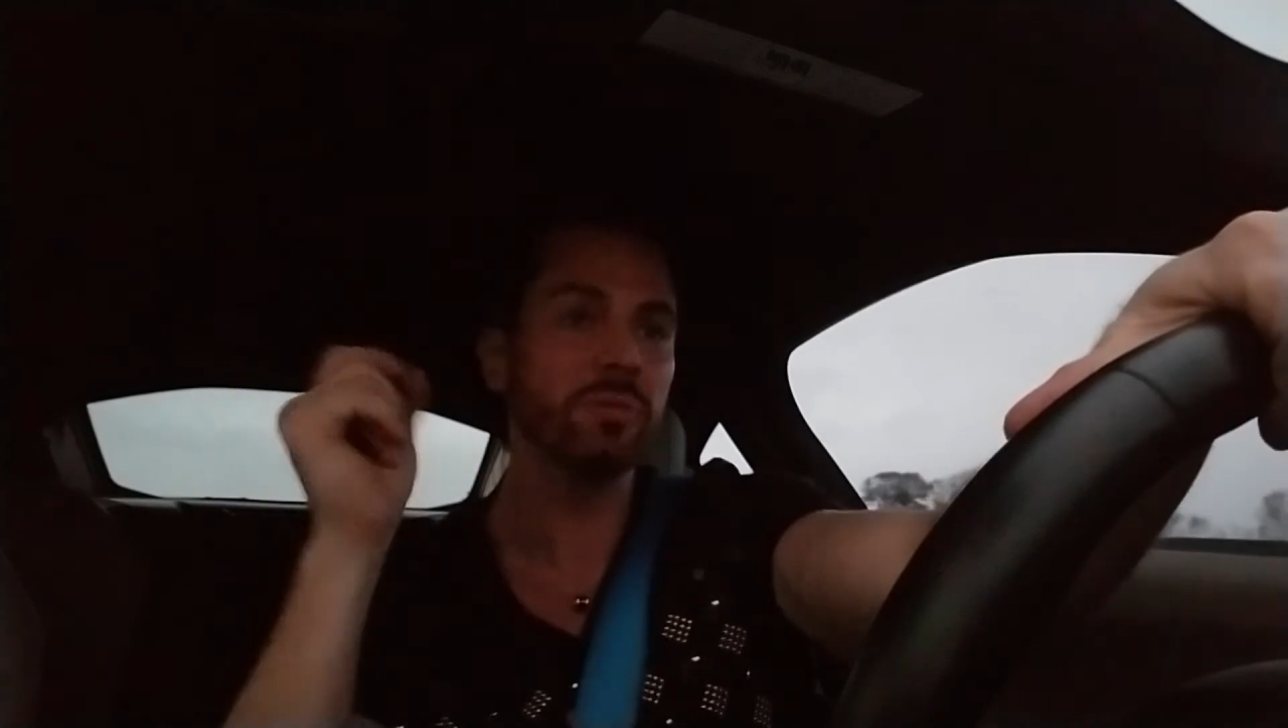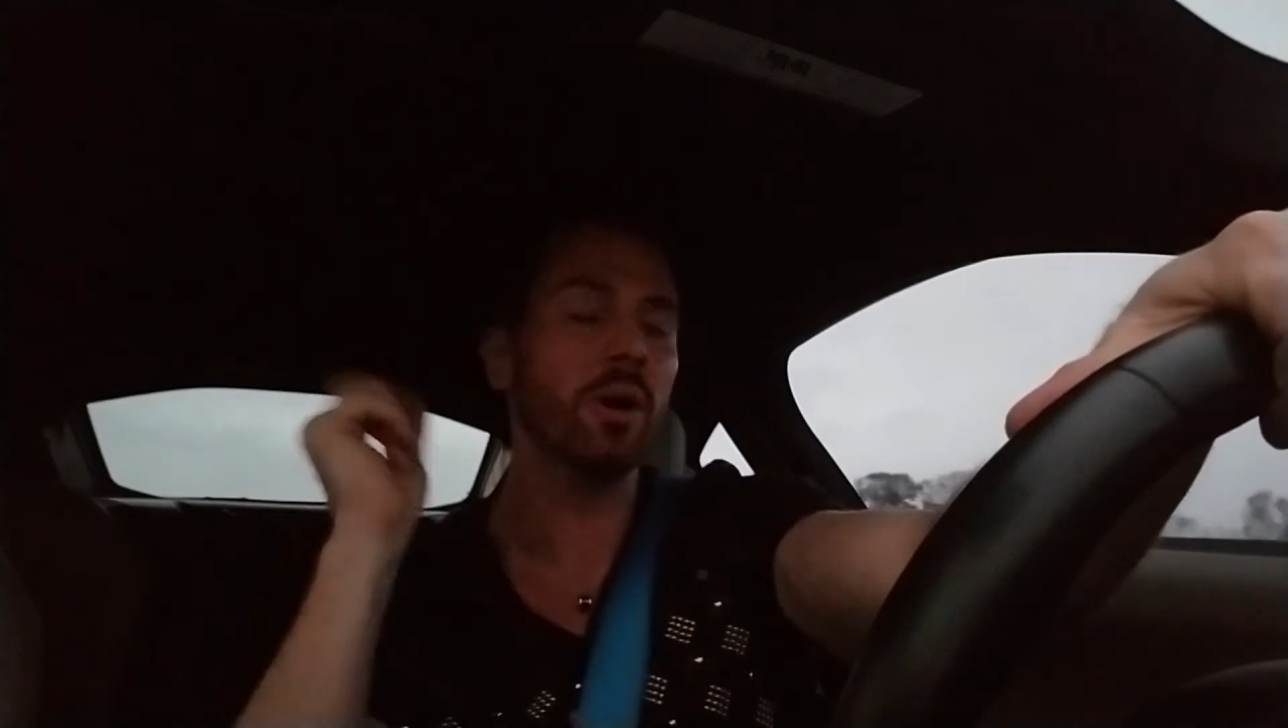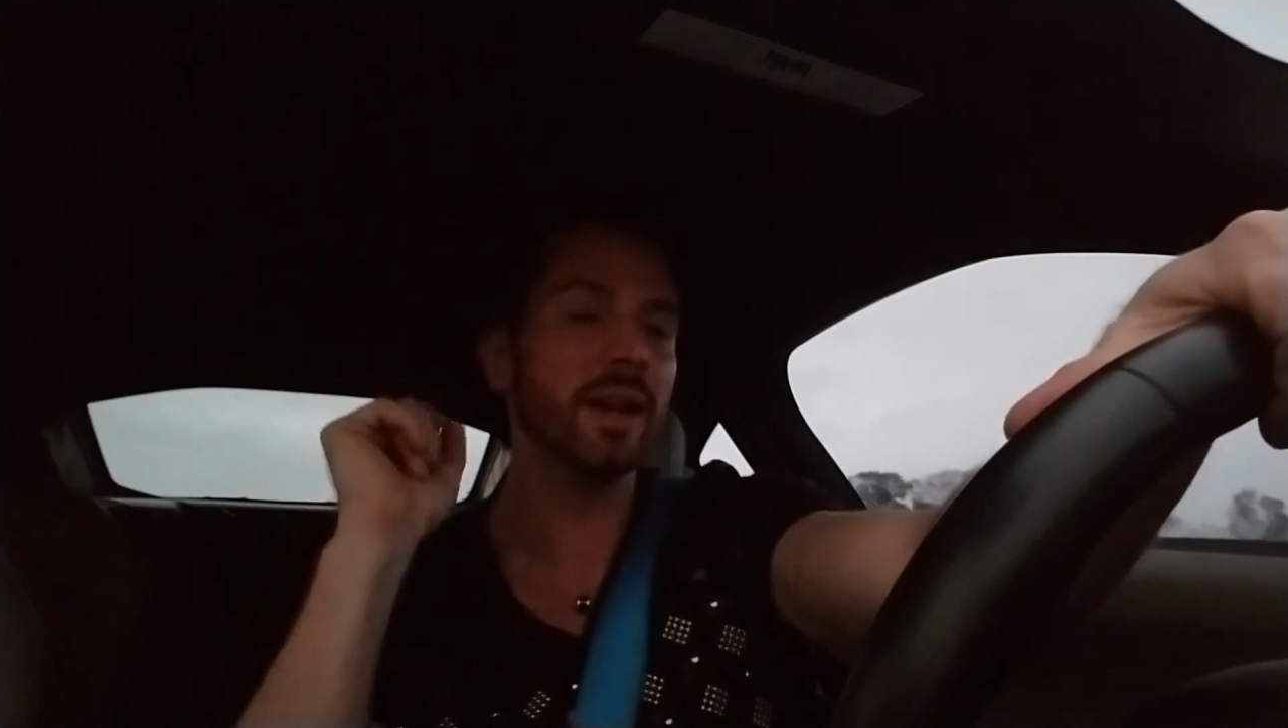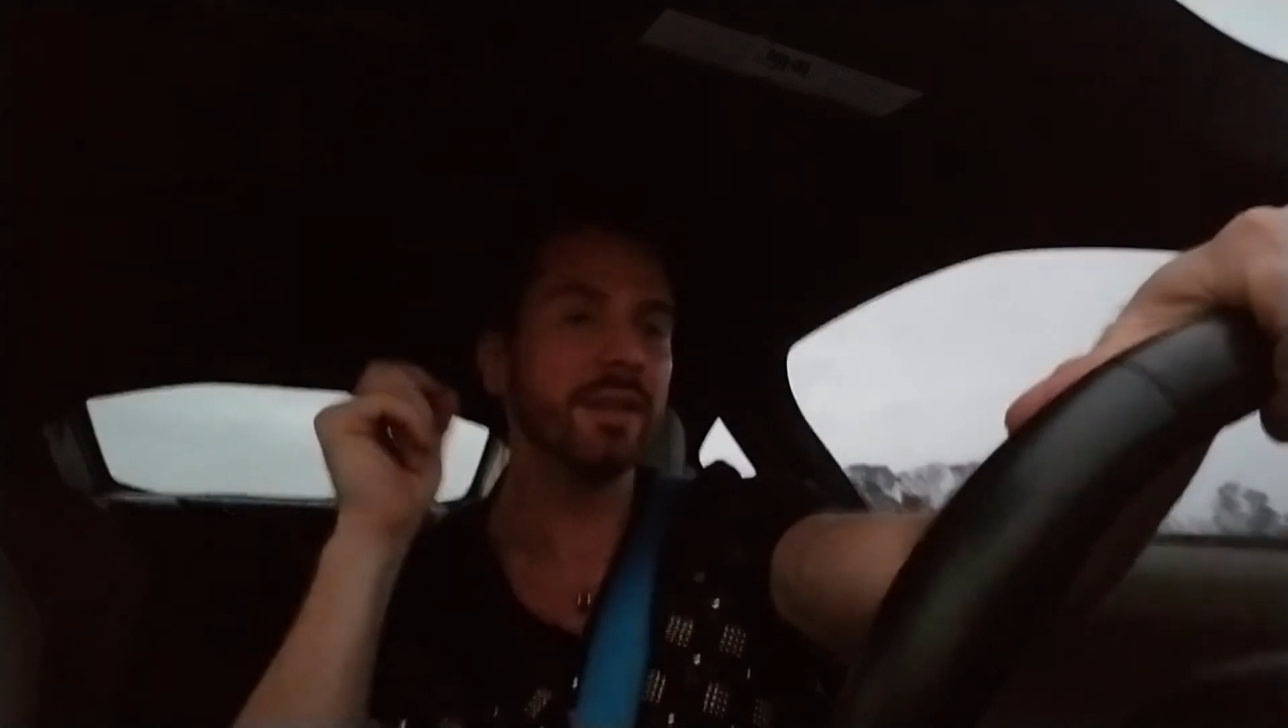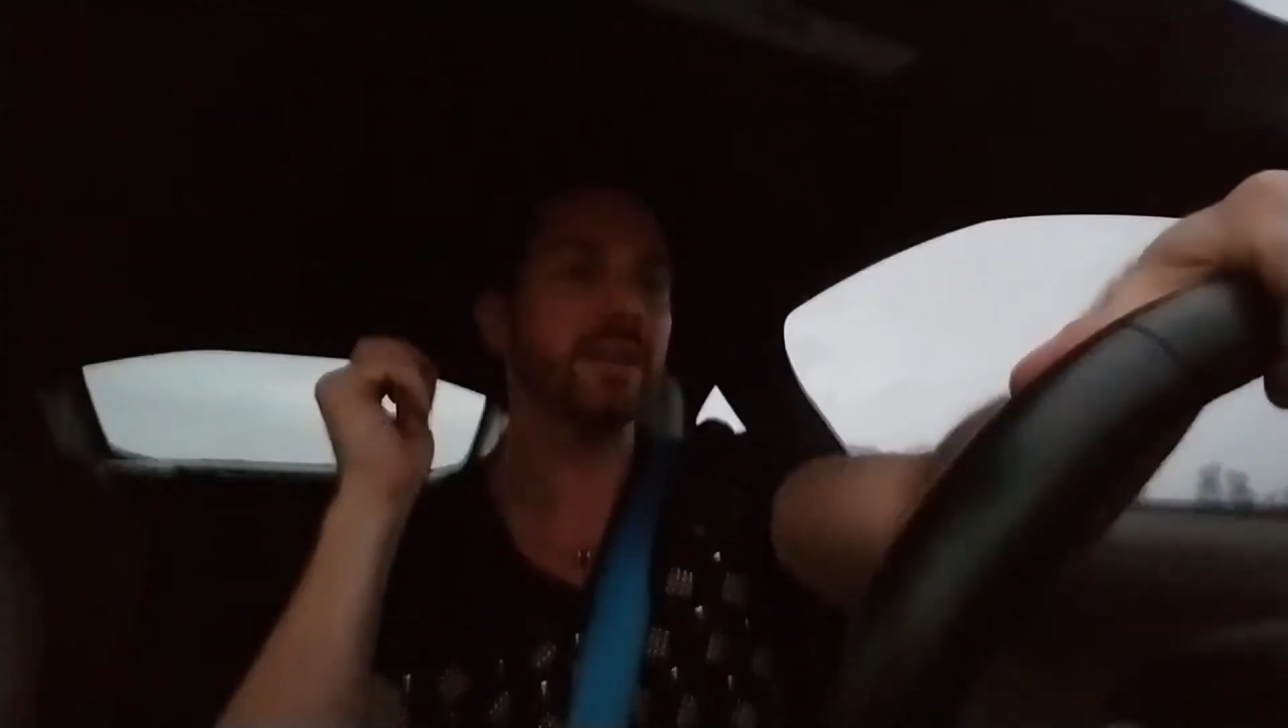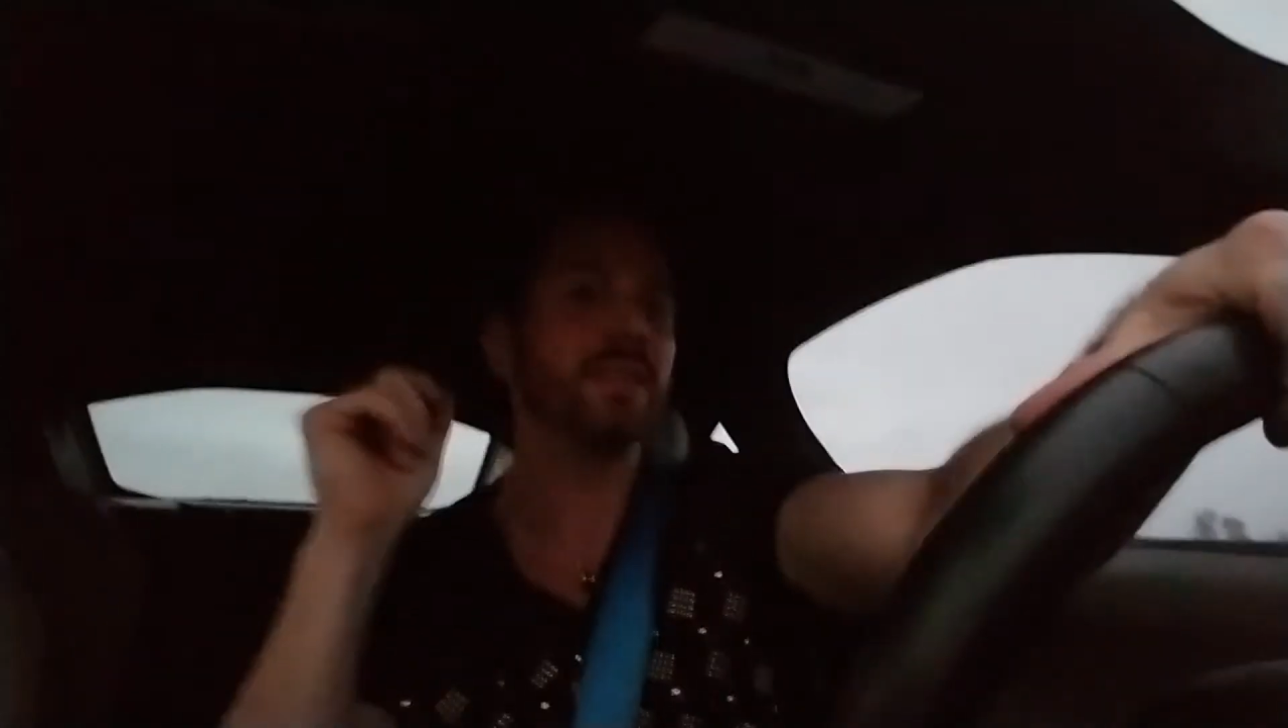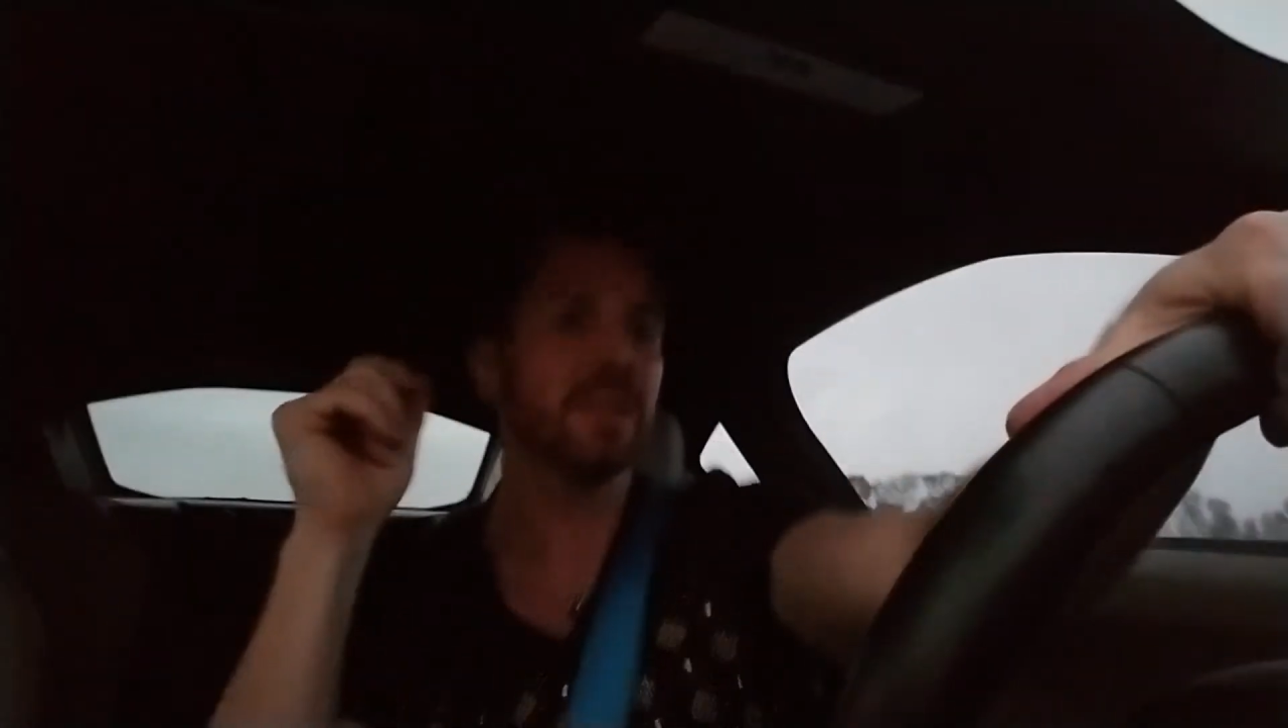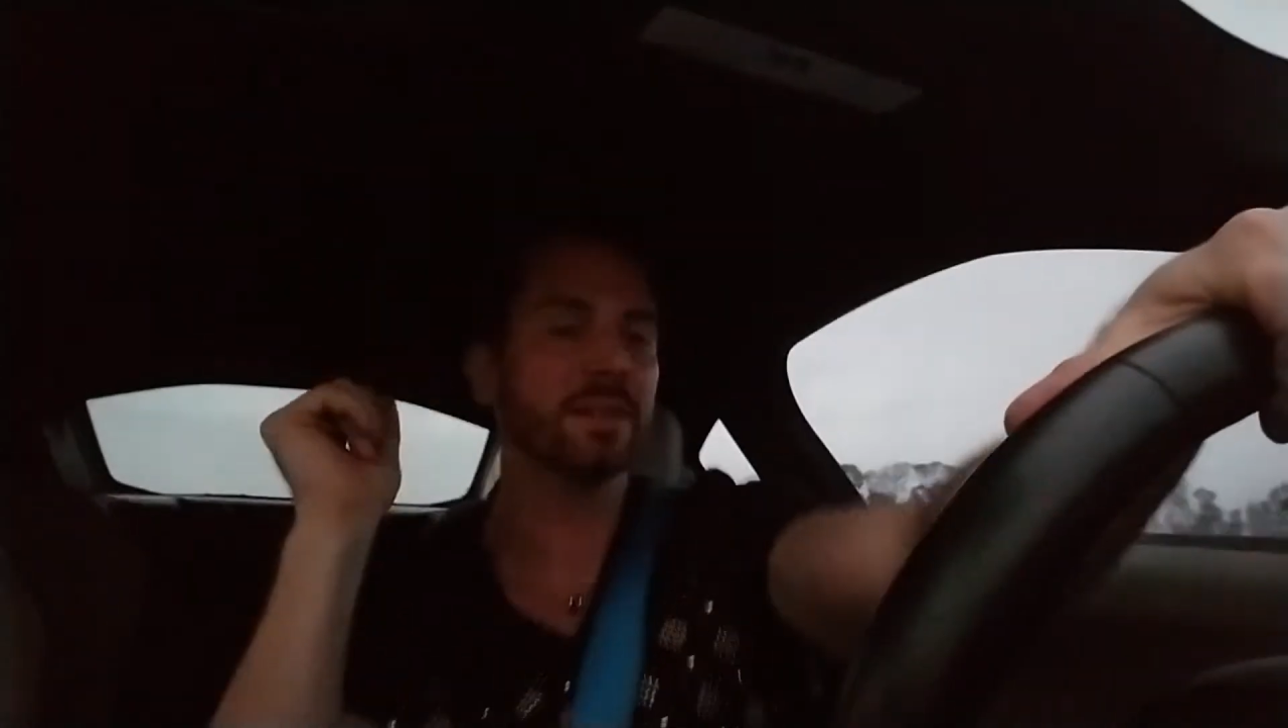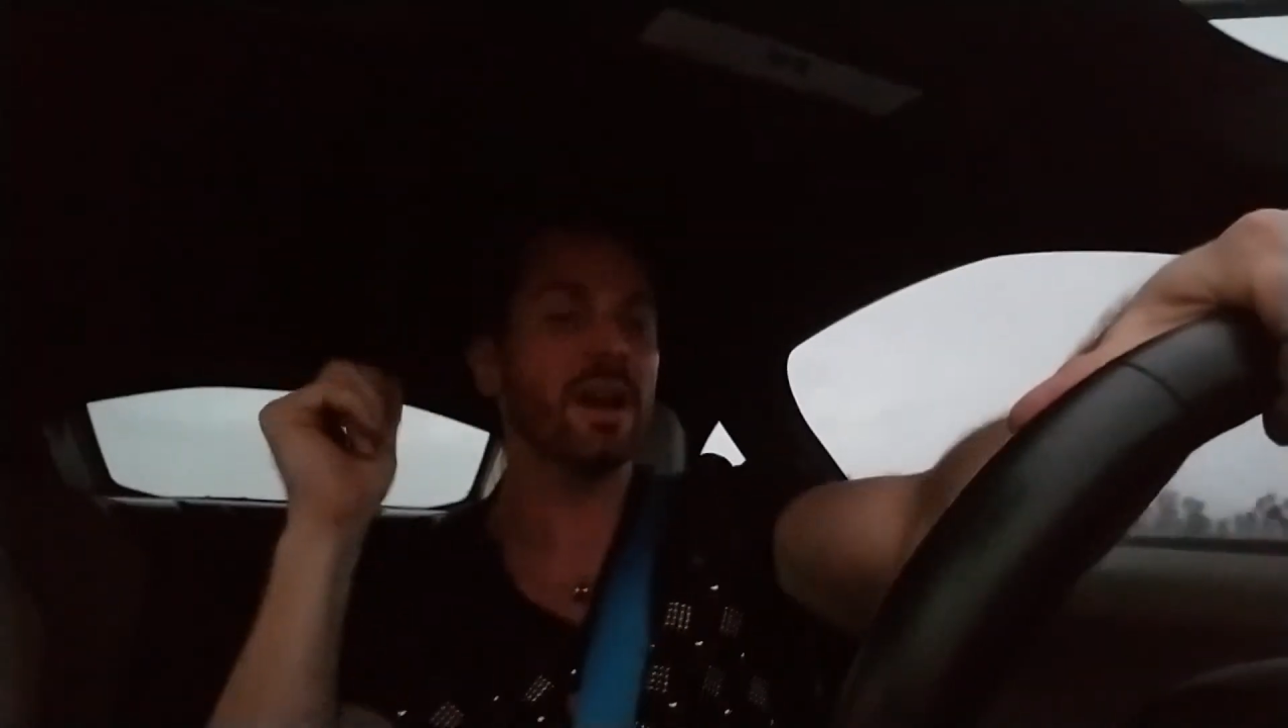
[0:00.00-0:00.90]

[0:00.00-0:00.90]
wanted to